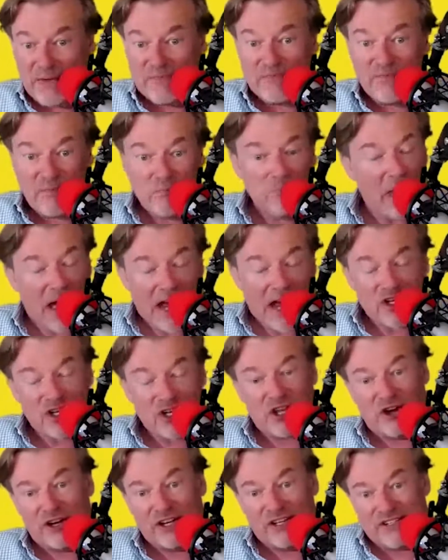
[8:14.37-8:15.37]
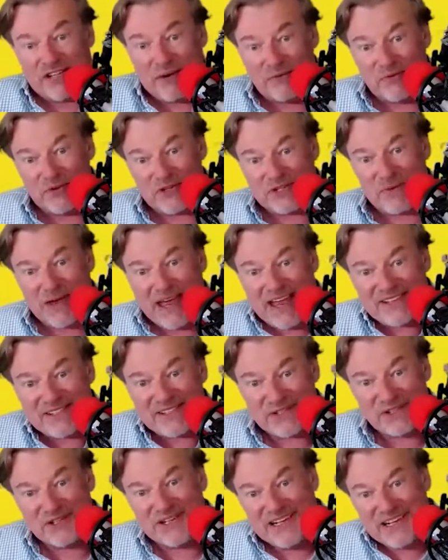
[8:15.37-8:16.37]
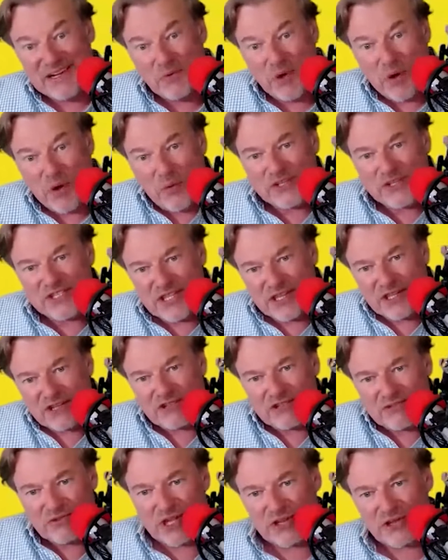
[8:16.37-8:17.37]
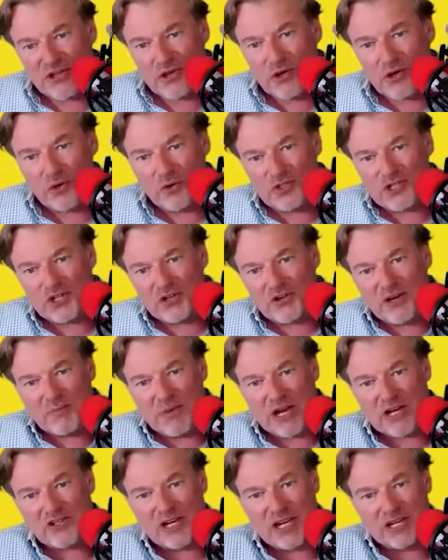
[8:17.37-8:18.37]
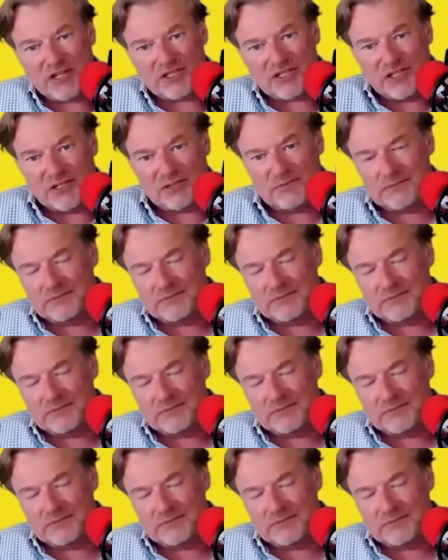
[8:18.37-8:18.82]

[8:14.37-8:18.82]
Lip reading: magical in some respects, or what was it that caught your imagination?